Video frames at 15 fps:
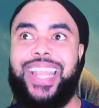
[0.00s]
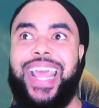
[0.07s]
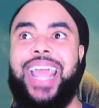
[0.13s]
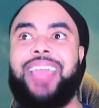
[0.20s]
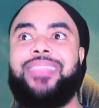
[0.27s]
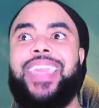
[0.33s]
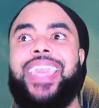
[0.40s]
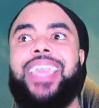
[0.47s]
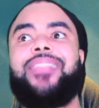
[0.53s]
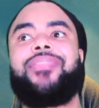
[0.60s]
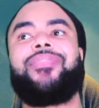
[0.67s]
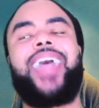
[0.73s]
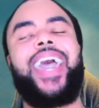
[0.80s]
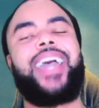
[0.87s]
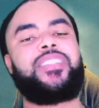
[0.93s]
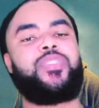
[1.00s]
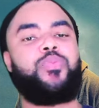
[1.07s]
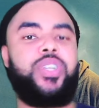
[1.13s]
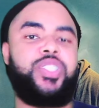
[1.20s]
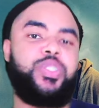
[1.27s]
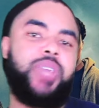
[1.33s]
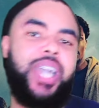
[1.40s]
And I think that's
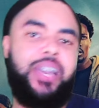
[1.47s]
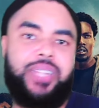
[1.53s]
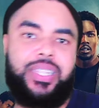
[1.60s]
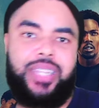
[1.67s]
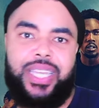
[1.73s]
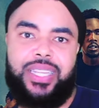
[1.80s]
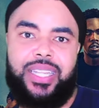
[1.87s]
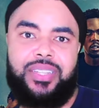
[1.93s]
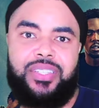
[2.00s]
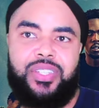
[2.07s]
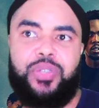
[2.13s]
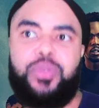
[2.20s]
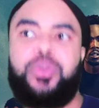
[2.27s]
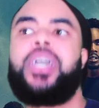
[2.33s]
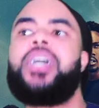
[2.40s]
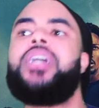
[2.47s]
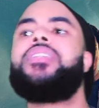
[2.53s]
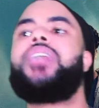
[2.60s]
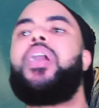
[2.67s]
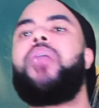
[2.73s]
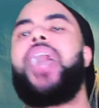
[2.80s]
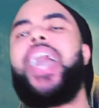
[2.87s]
what you have to lean into.
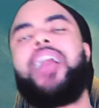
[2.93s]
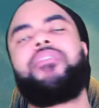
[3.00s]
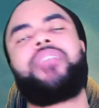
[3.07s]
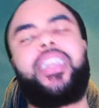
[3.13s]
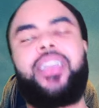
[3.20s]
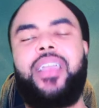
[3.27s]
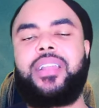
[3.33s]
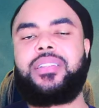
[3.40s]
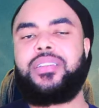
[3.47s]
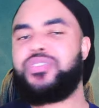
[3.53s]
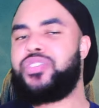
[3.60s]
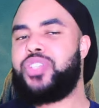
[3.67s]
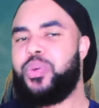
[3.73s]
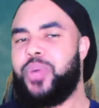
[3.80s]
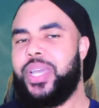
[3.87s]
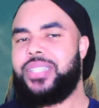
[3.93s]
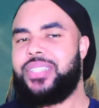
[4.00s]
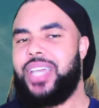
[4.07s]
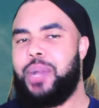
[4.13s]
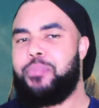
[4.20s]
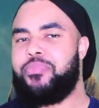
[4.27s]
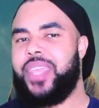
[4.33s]
Don't have characters doing
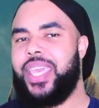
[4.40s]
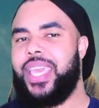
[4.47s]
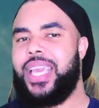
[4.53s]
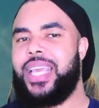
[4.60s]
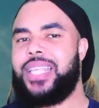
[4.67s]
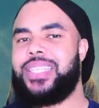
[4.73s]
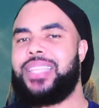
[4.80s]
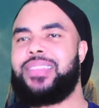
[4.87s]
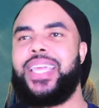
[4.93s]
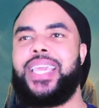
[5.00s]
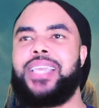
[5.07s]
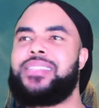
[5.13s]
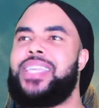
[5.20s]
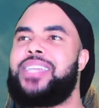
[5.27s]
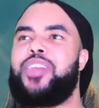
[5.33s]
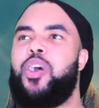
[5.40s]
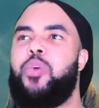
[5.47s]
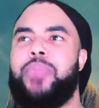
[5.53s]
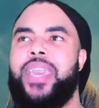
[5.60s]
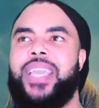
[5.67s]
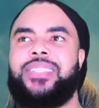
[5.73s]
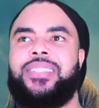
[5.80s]
dumb things and things that don't
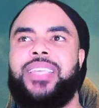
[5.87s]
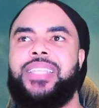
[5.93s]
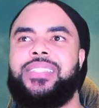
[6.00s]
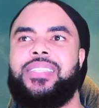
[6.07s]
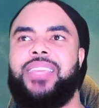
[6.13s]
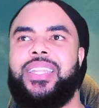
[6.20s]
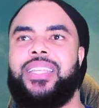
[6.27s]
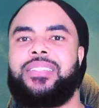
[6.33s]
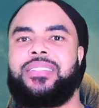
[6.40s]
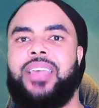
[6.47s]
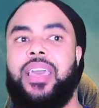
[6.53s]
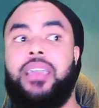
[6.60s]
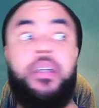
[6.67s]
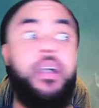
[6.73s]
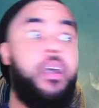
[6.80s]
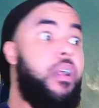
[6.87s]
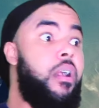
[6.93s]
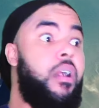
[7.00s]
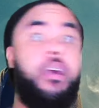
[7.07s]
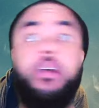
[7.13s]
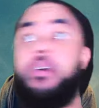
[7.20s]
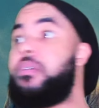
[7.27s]
make sense. And then it's just like,
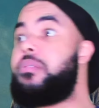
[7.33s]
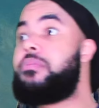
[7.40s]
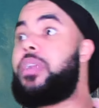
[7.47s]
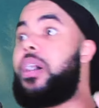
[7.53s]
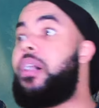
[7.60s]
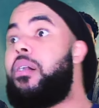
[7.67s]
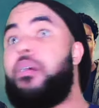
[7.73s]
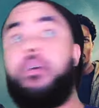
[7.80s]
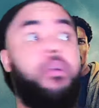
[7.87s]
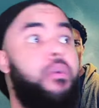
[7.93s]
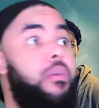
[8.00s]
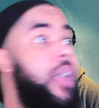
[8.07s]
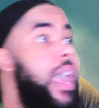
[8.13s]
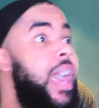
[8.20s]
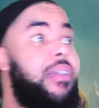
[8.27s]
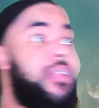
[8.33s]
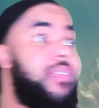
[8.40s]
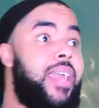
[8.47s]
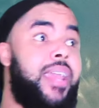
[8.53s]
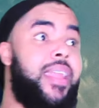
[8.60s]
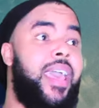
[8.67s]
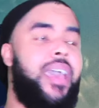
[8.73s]
oh no, how did
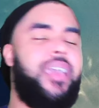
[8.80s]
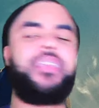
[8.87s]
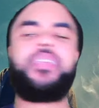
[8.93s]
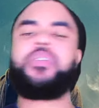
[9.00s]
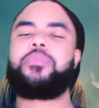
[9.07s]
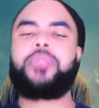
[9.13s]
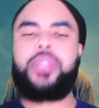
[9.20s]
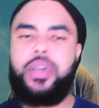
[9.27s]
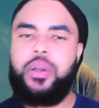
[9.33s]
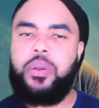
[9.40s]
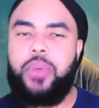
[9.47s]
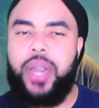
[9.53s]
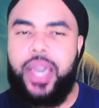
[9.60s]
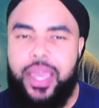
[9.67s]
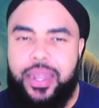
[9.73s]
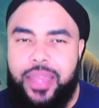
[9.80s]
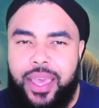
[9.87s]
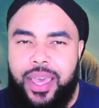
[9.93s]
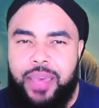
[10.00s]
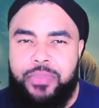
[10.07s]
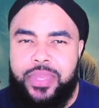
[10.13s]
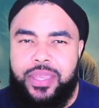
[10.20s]
that happen? You know why it
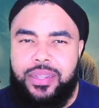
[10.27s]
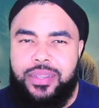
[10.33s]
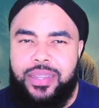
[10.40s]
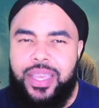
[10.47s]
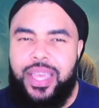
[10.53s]
happened.